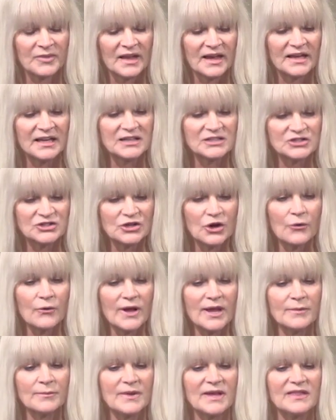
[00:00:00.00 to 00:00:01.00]
he's
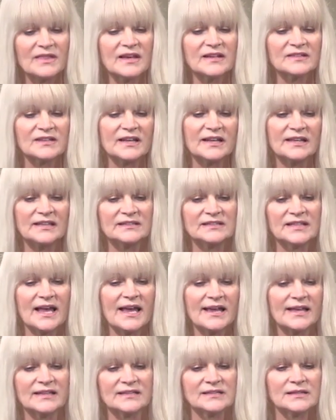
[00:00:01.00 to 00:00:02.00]
showing me this and he's
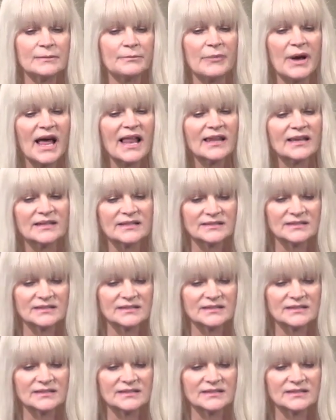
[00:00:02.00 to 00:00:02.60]
saying it's symbolic,